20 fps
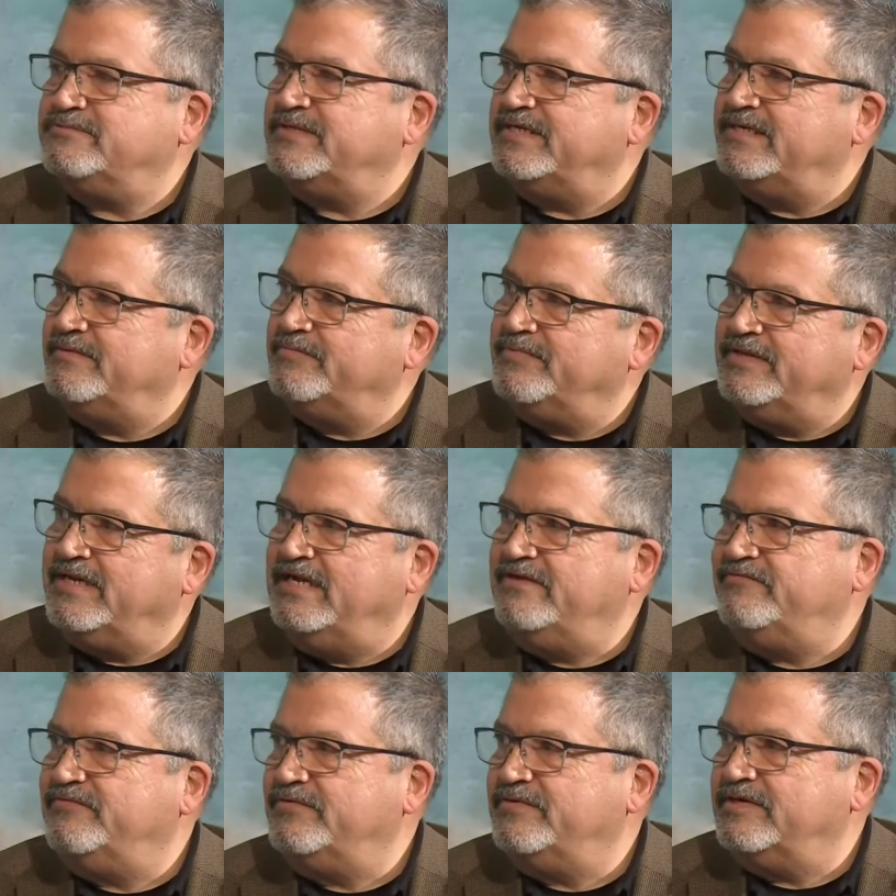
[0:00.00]
Train
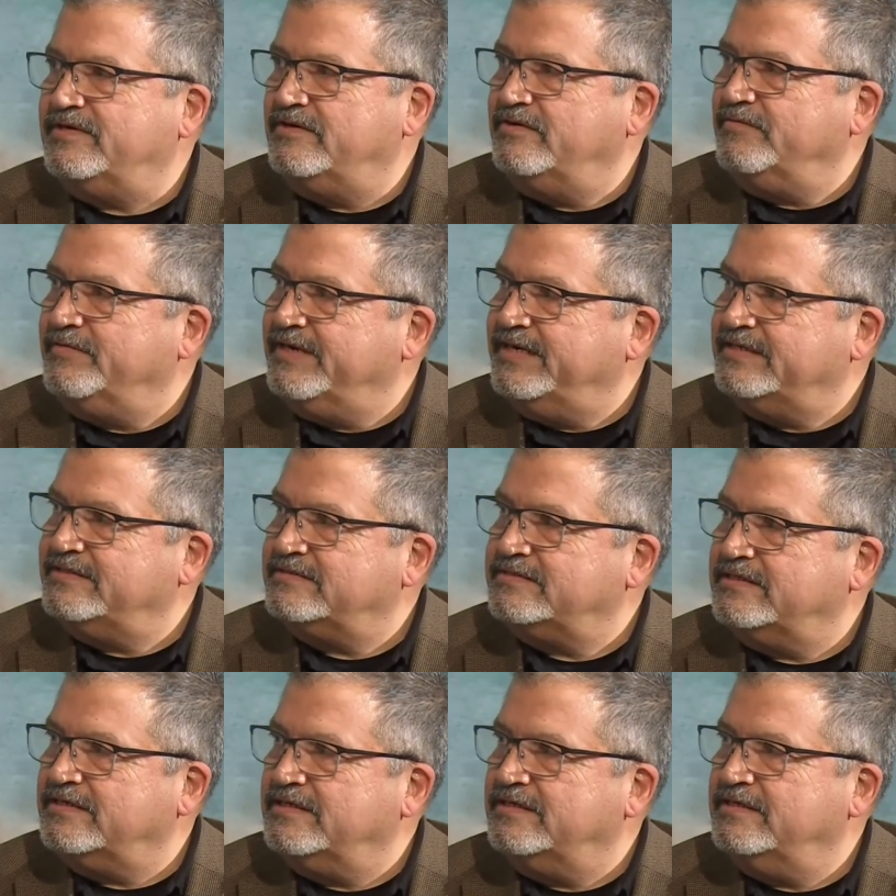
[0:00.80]
applied for a grant
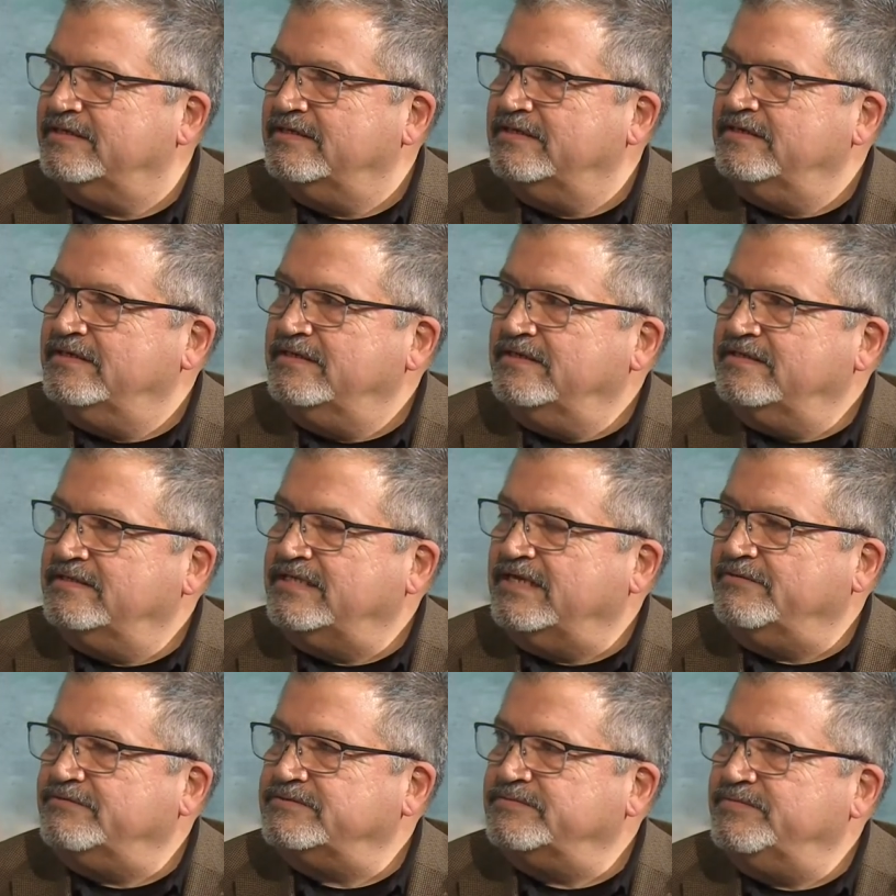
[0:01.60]

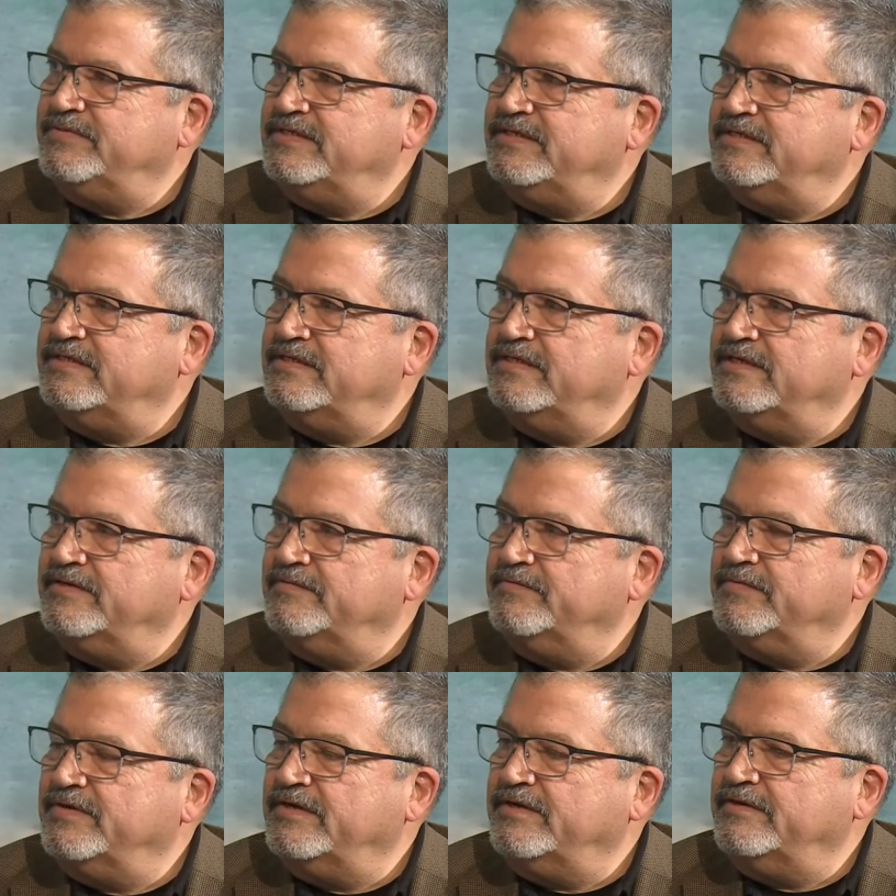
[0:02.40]
that was being
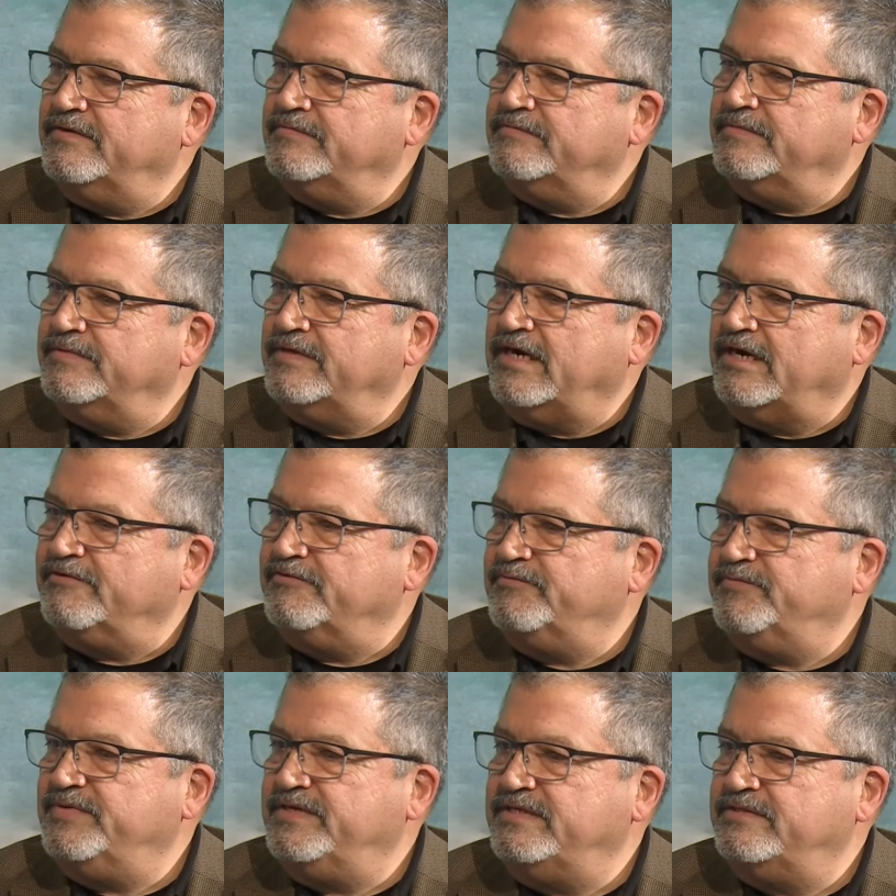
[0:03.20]

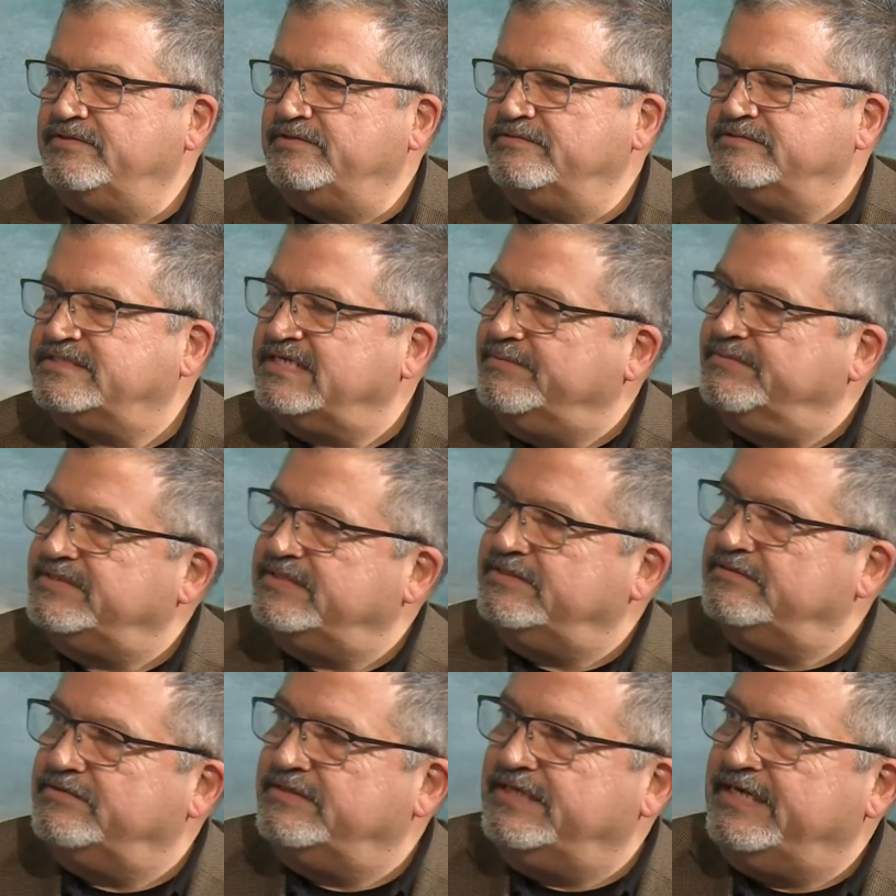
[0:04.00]
RFP'd through San
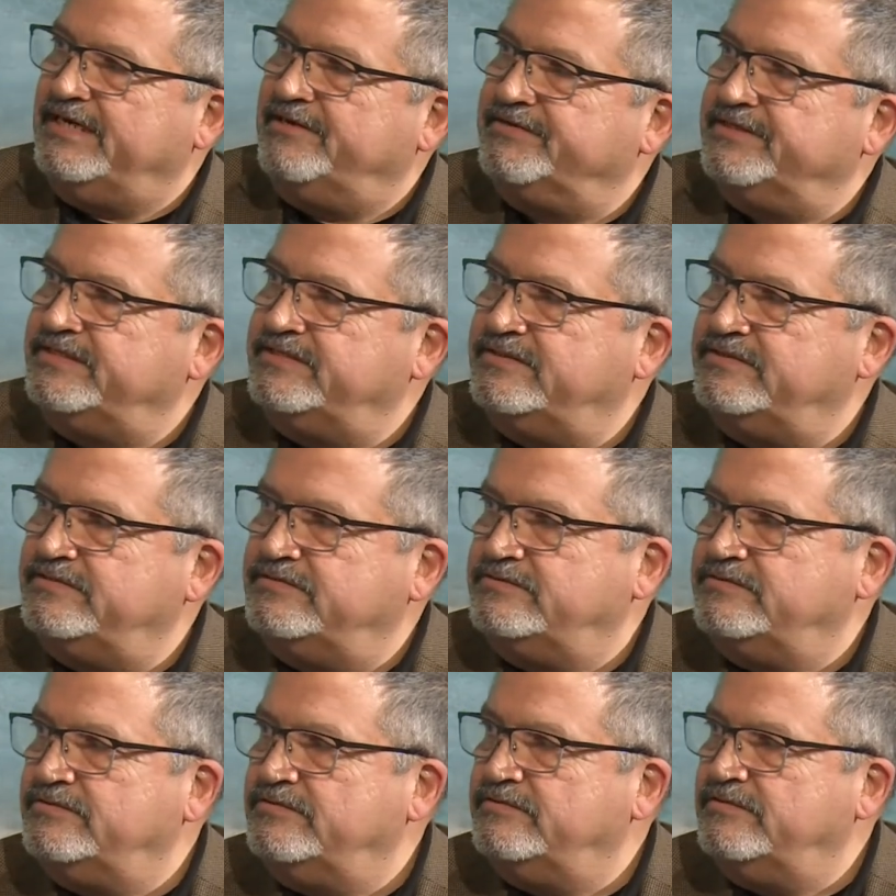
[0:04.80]
Mateo County to
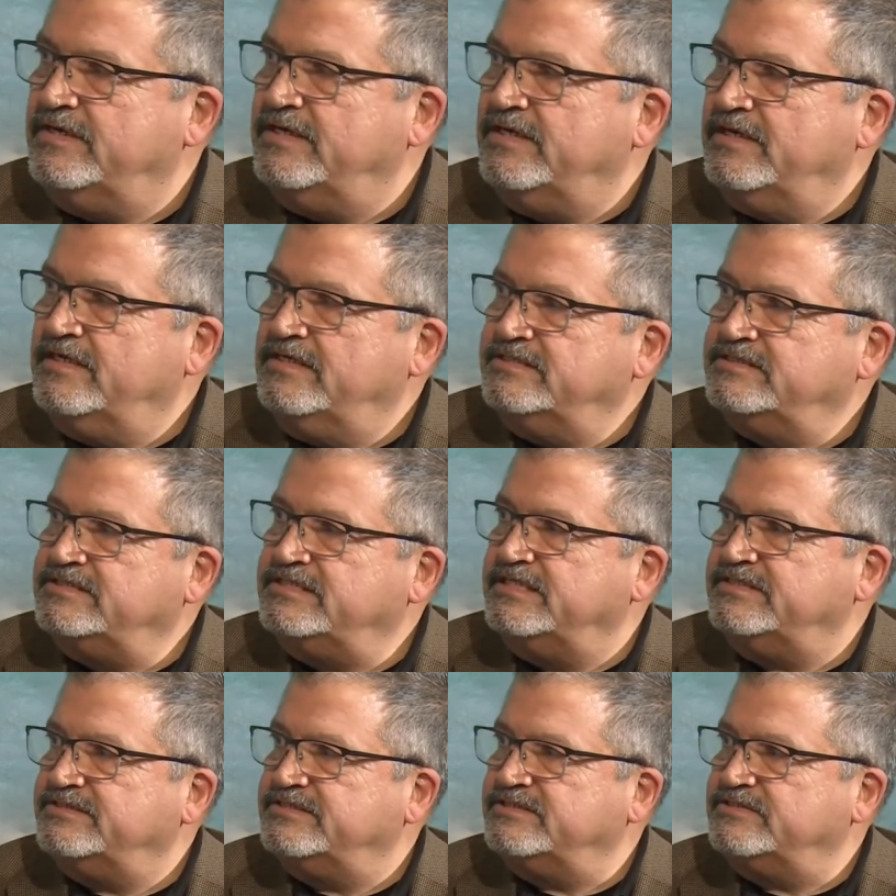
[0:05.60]
do
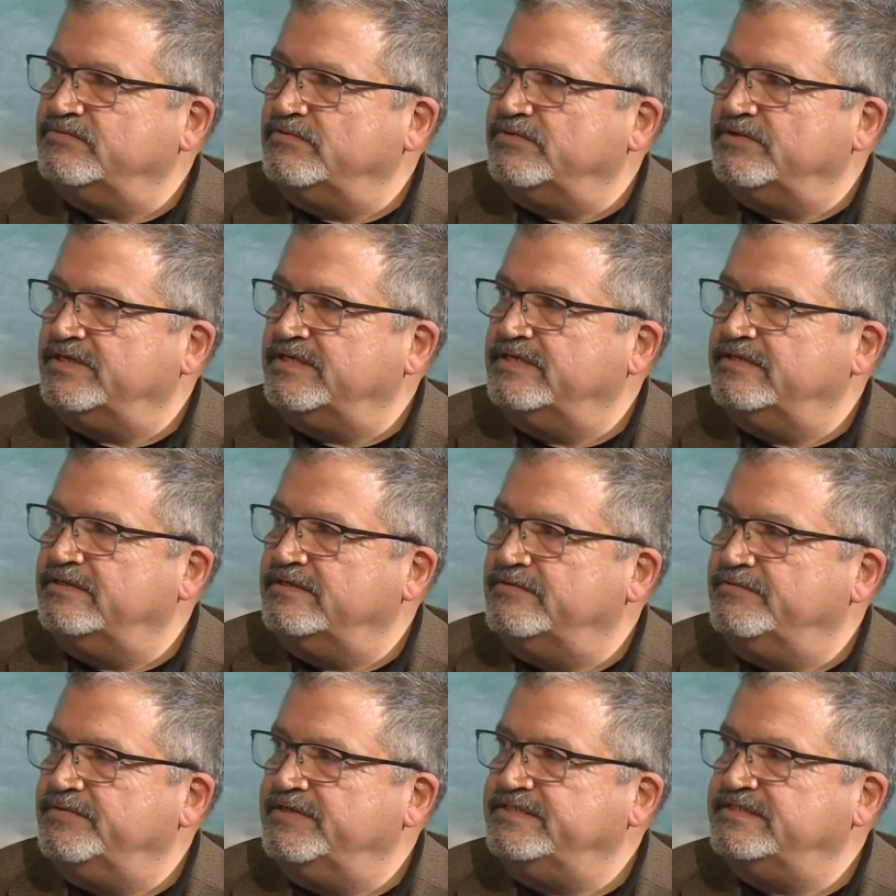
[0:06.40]
census work in
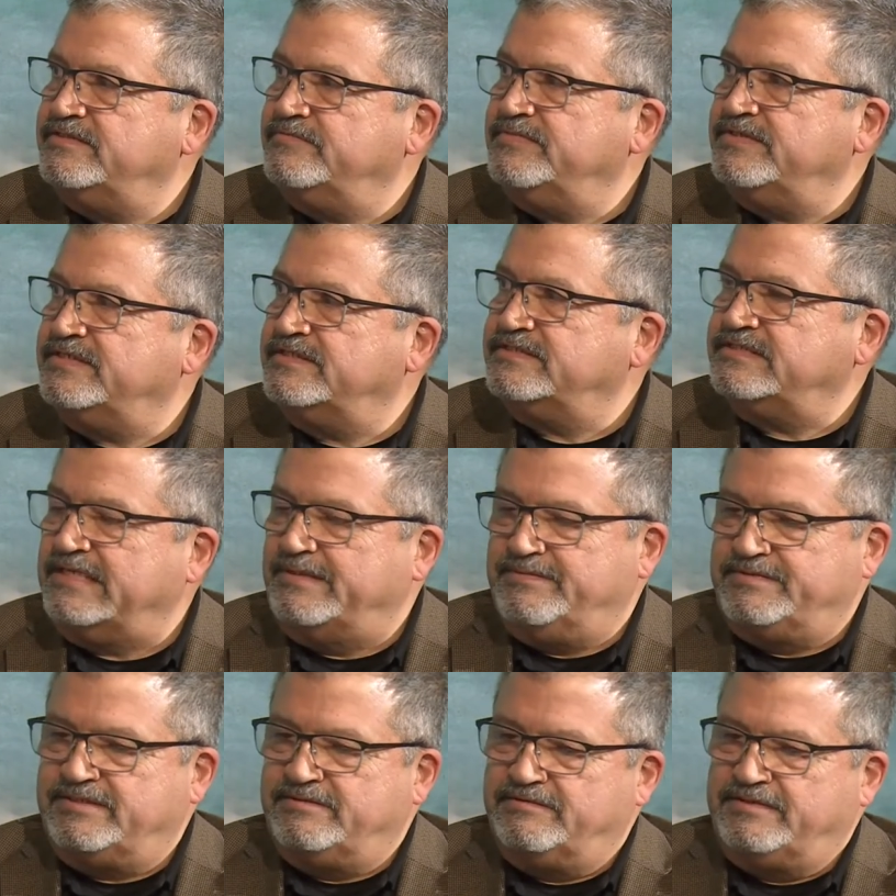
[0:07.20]
the region because San
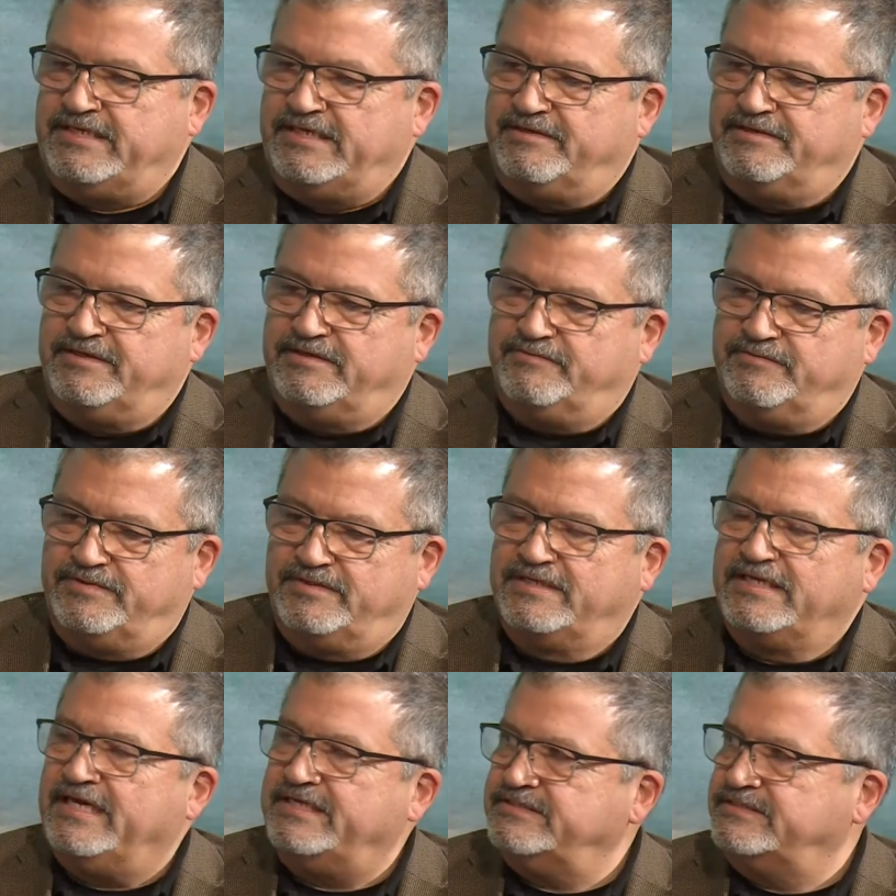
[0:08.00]
Mateo County
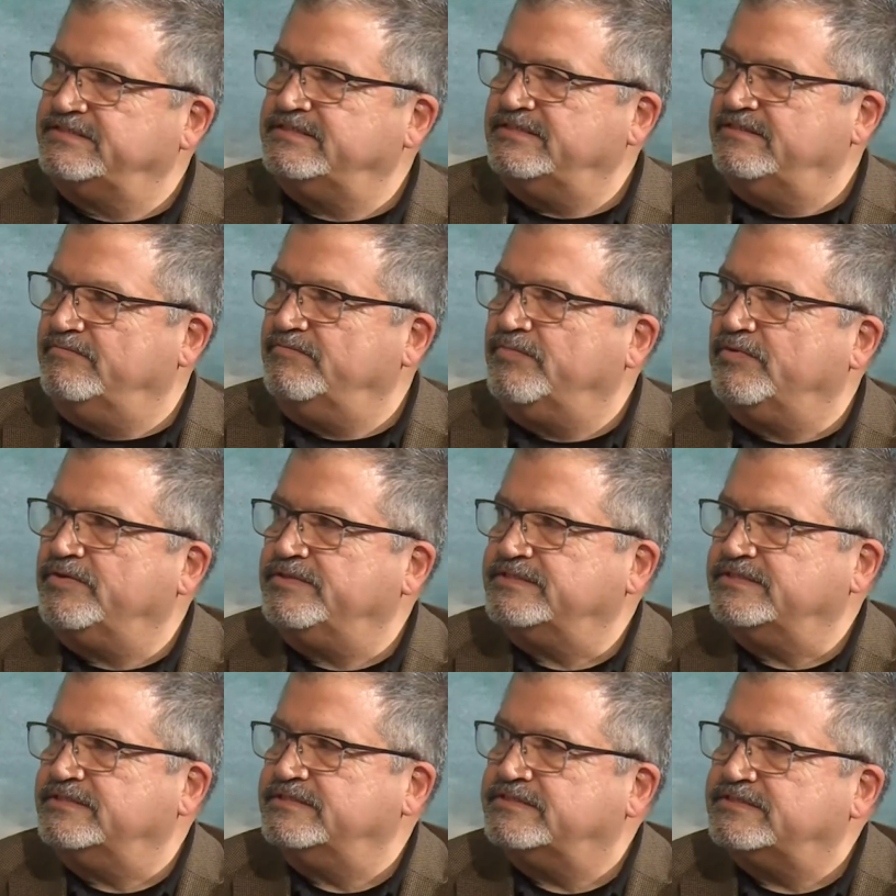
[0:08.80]
realizes the
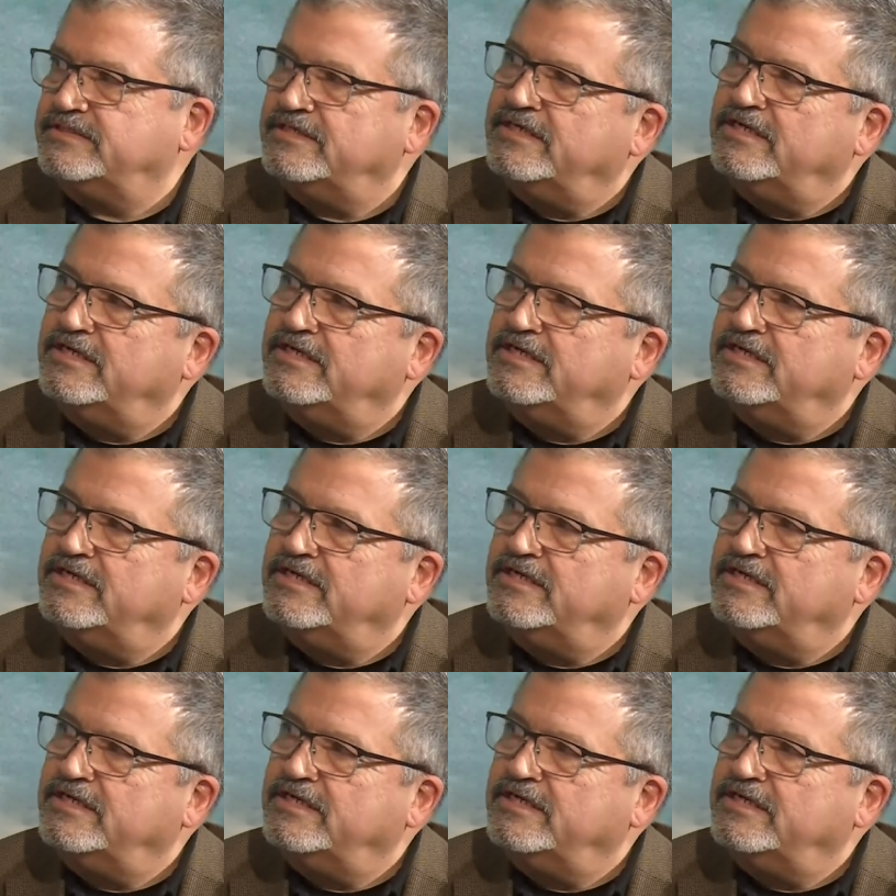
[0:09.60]
importance